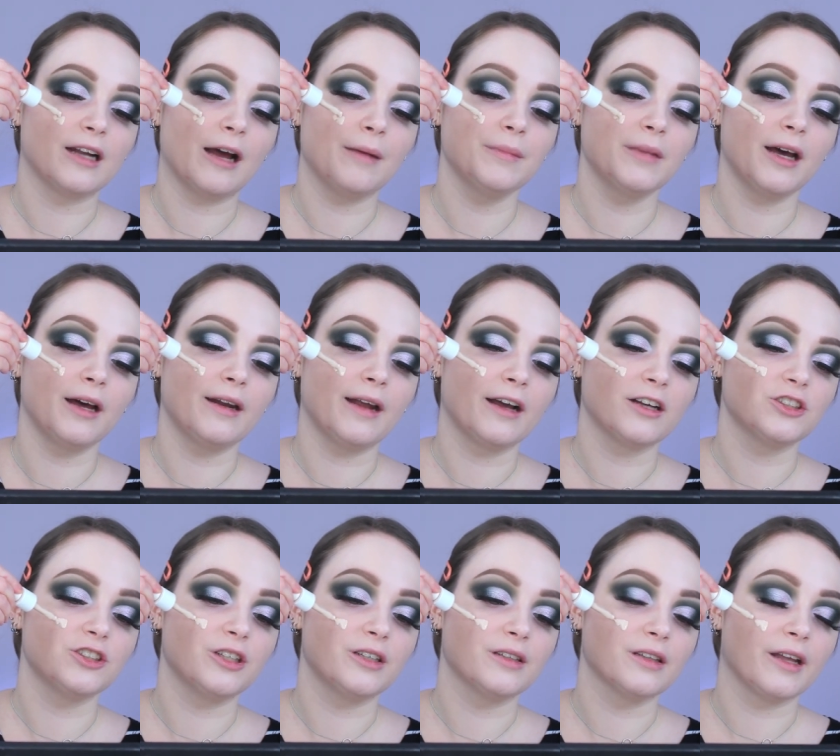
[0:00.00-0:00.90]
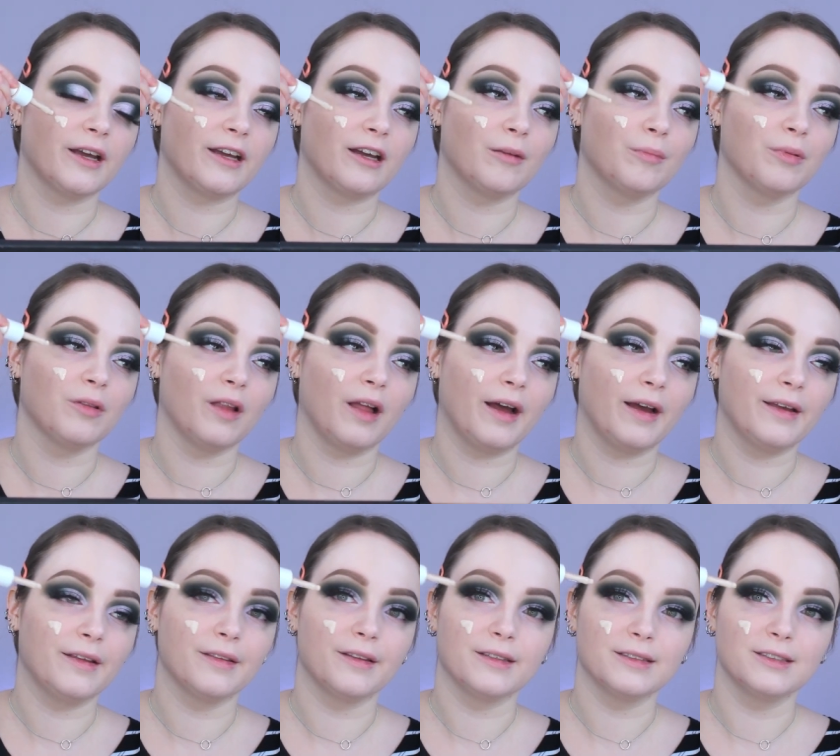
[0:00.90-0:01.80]
I'm not actually like
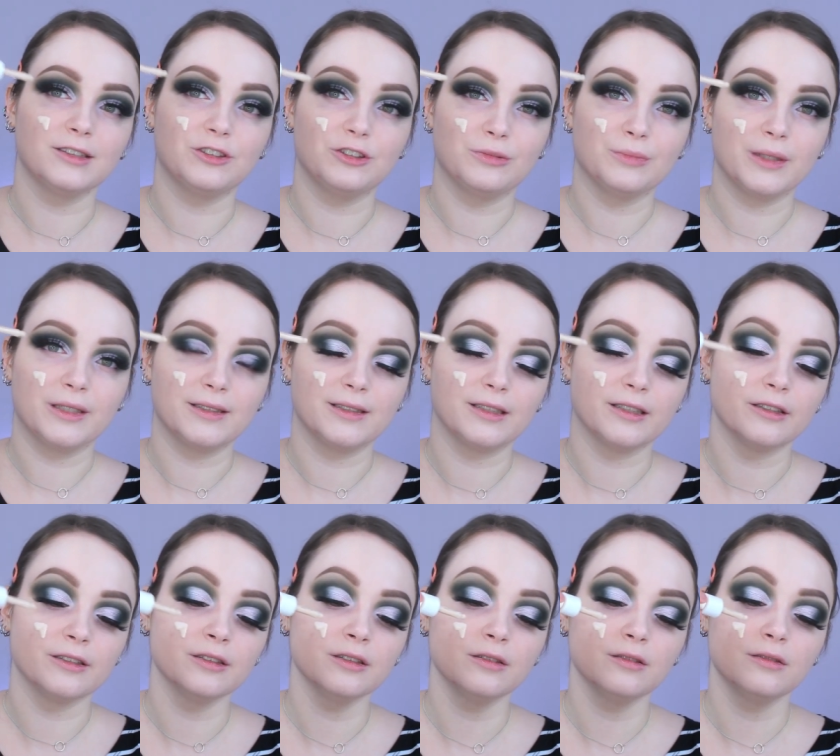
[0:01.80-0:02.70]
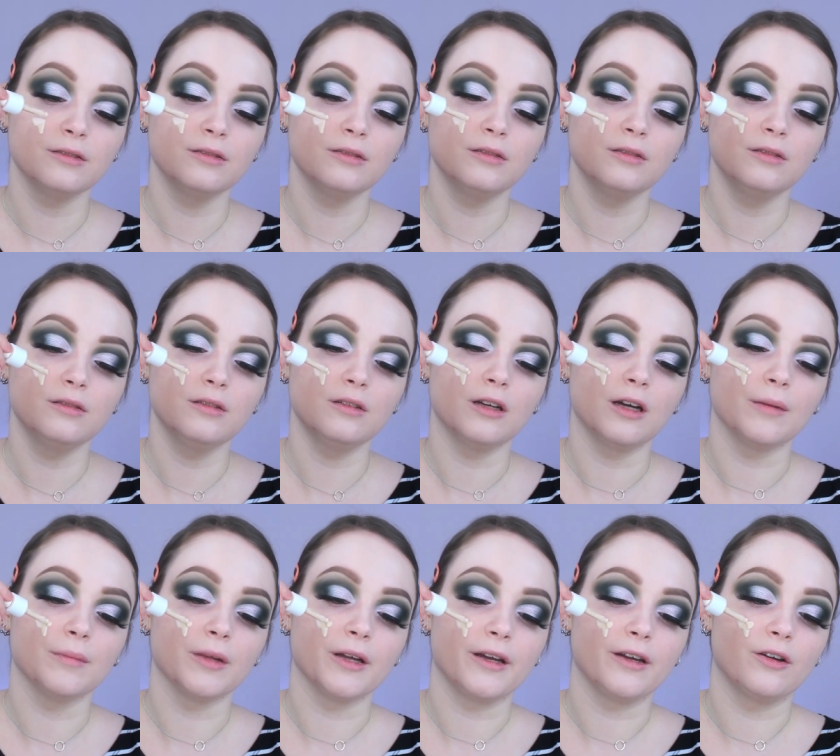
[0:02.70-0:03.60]
applying this to my skin.
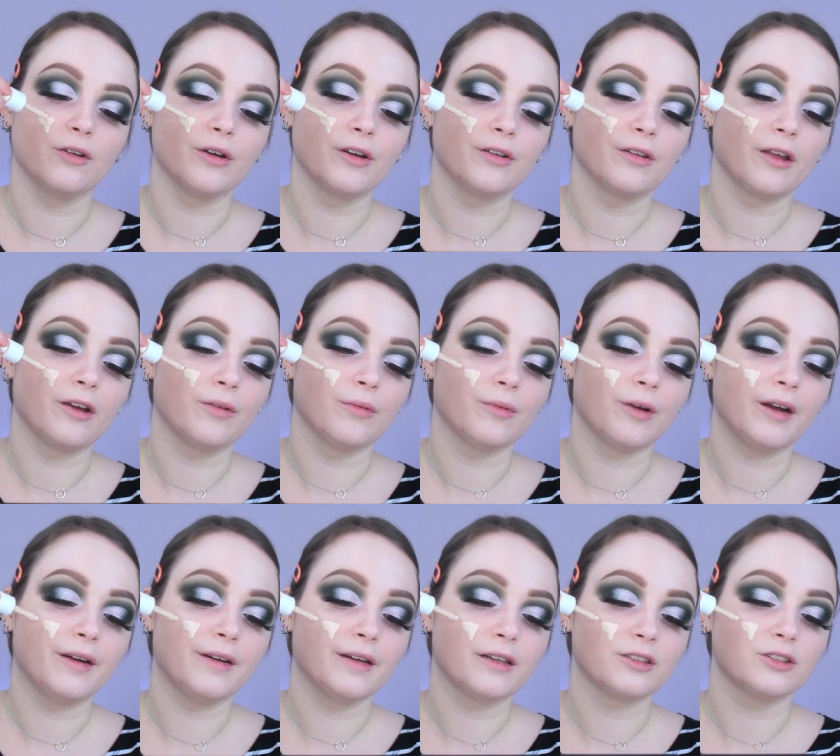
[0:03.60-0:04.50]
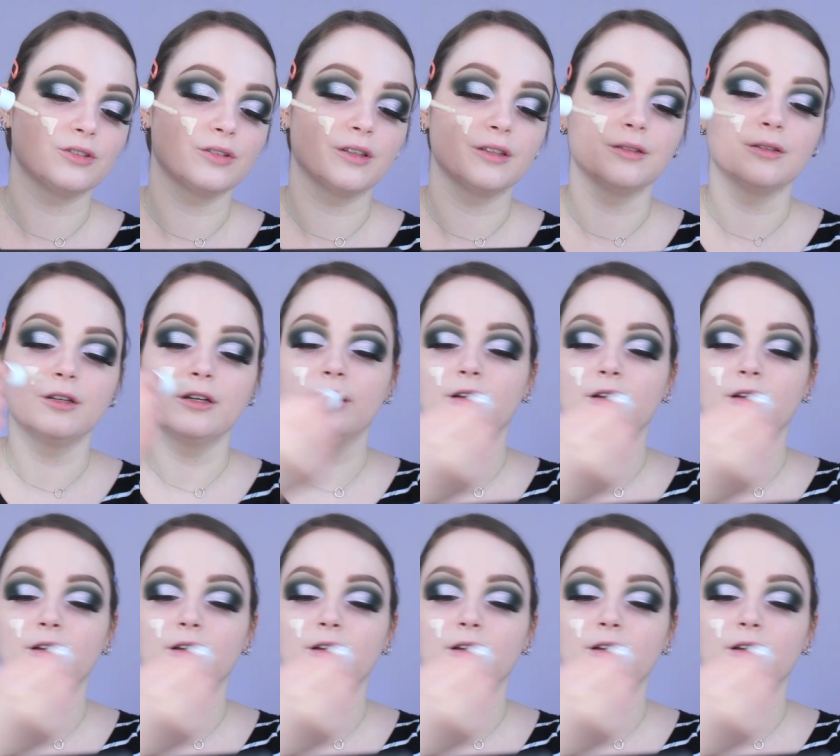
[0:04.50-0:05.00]
I'm like going like right next to it.